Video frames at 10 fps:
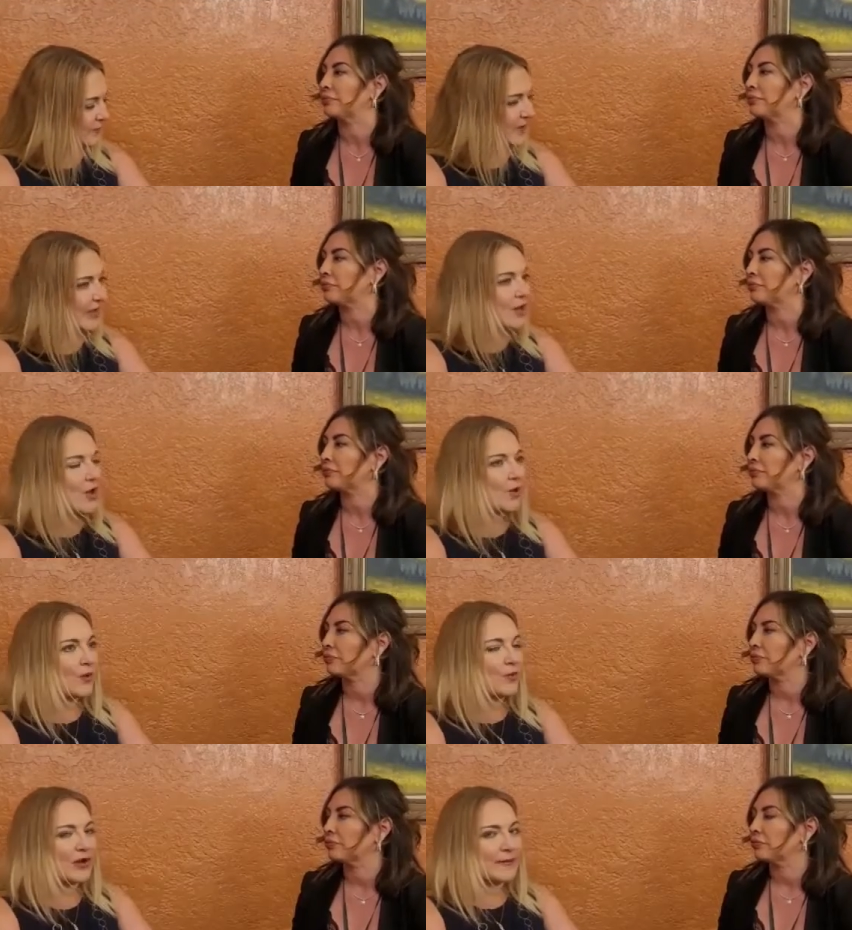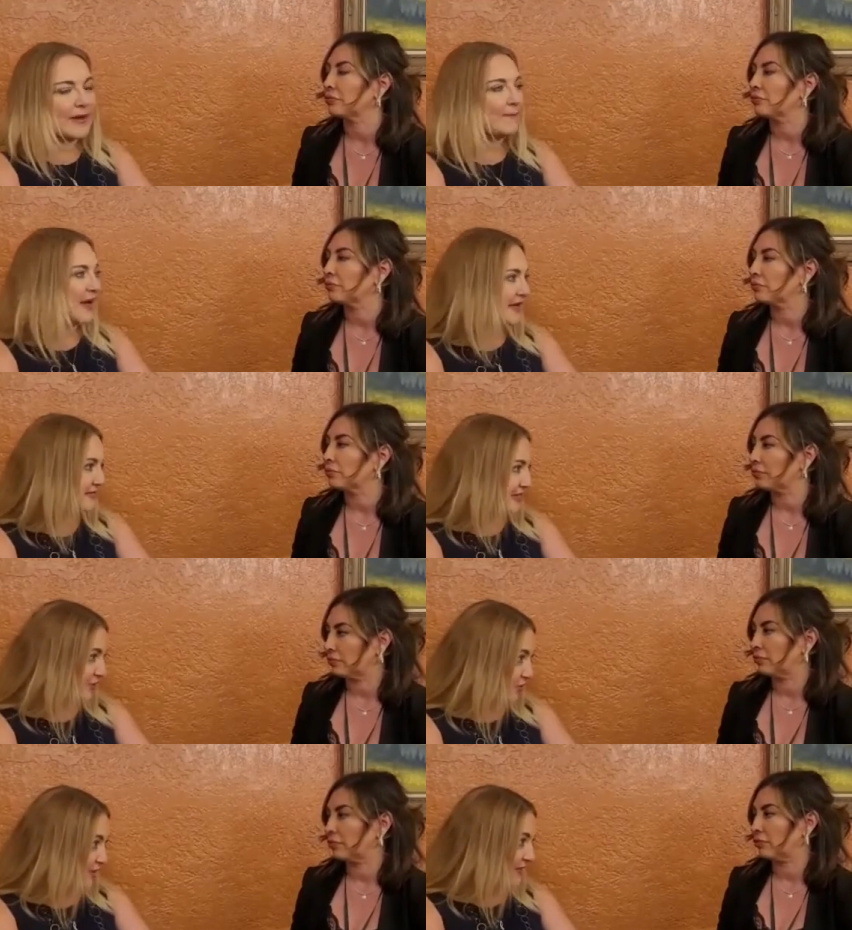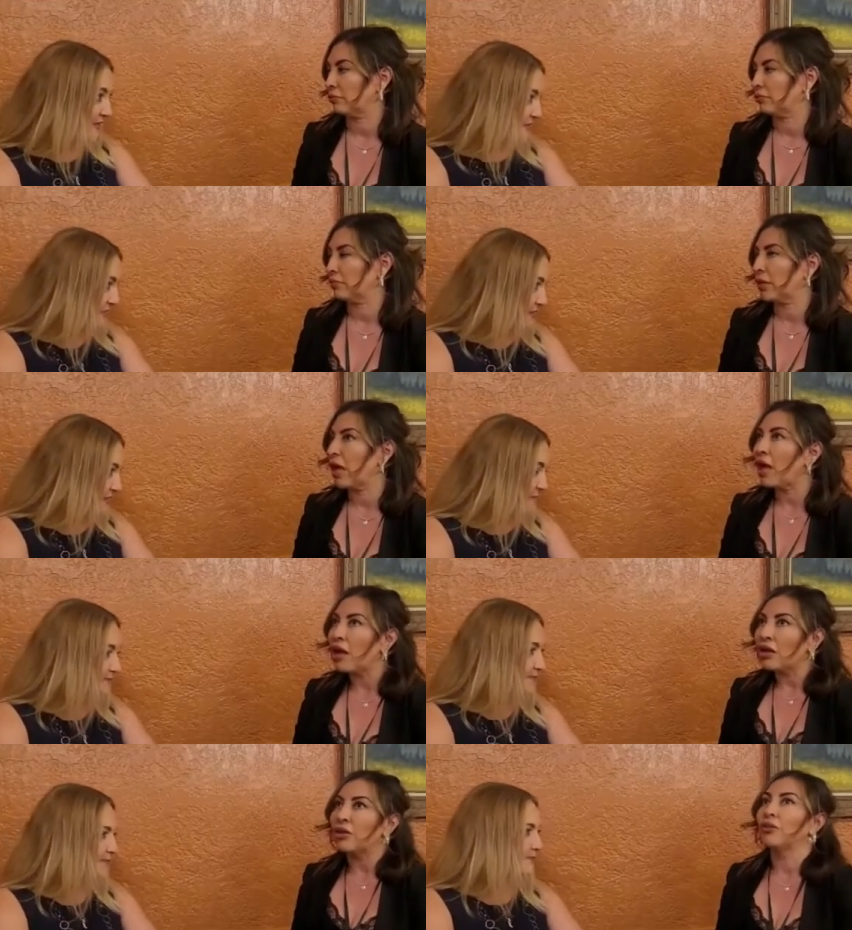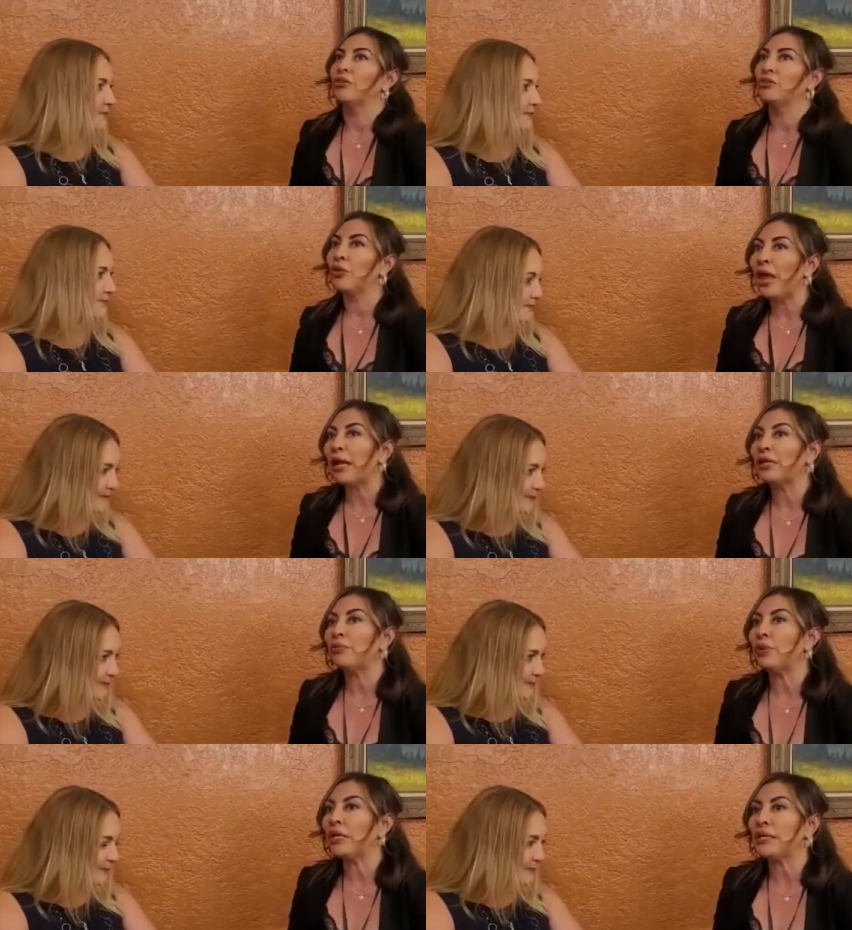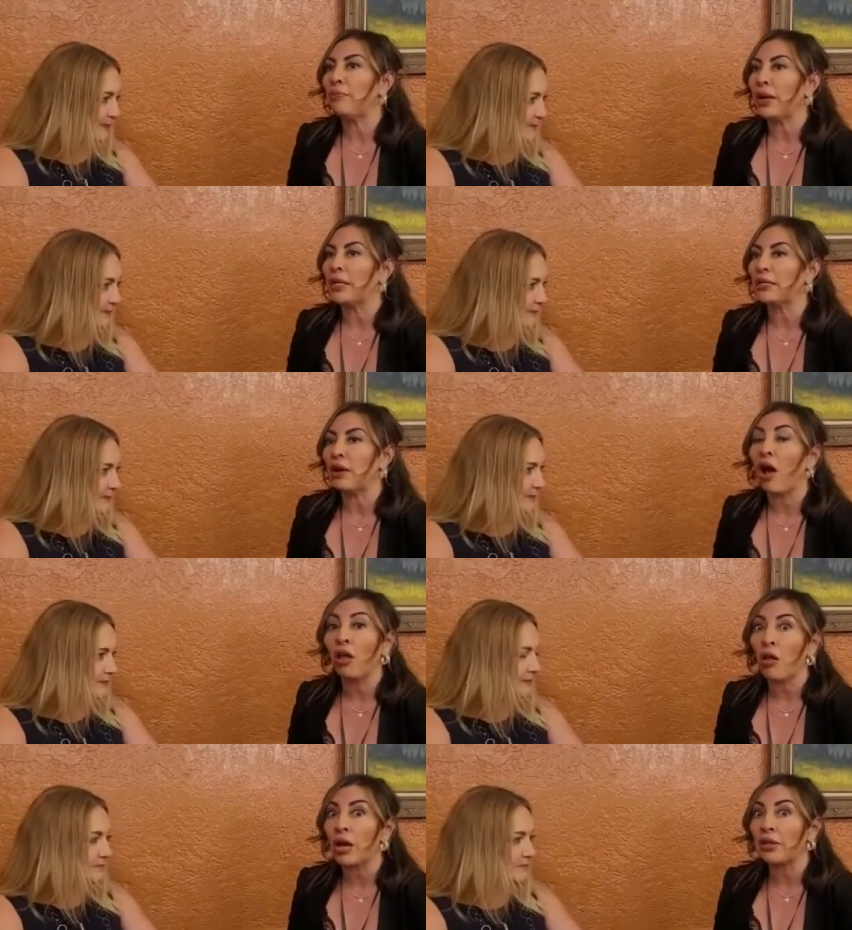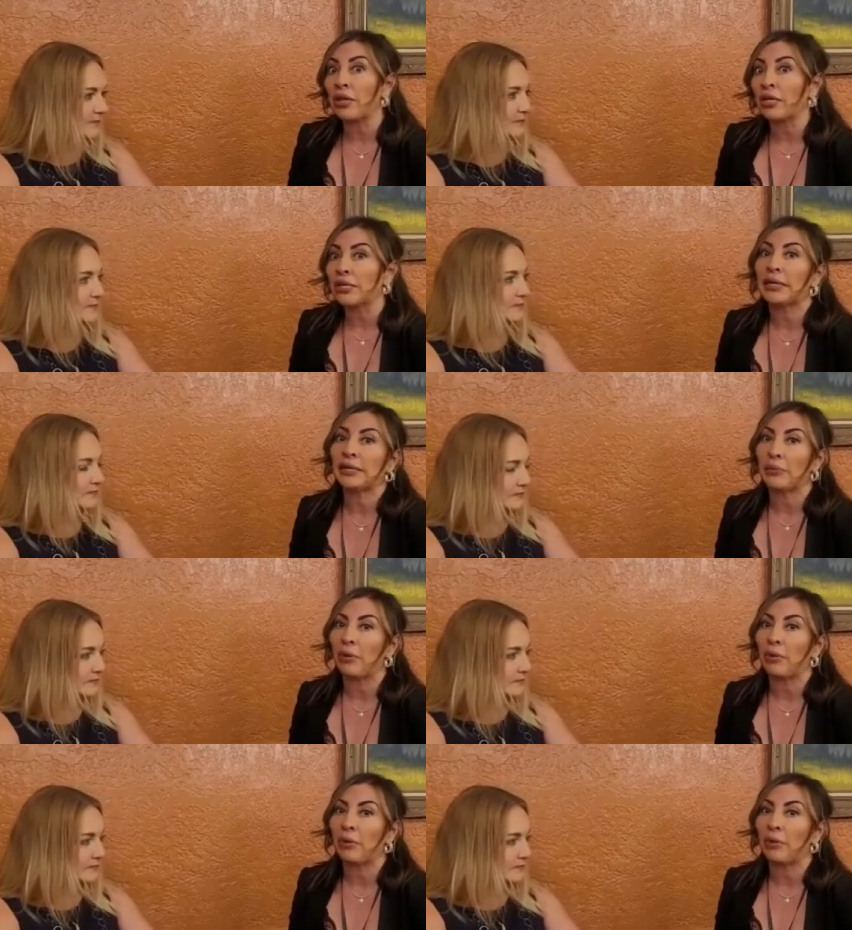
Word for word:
Speaker 1: Okay. And what about buying down your rate? So that really depends on how long are they going to stay in the